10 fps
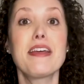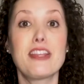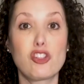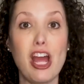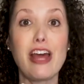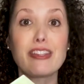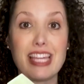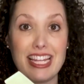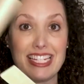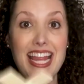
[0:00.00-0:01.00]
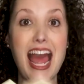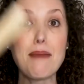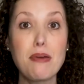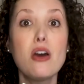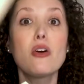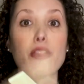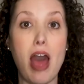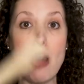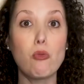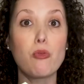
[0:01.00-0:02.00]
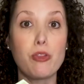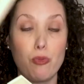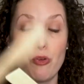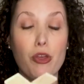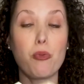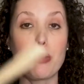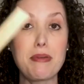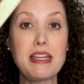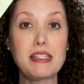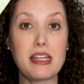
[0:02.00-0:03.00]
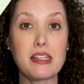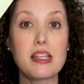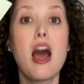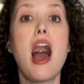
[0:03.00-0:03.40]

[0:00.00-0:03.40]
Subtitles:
the child can tap the wood pieces.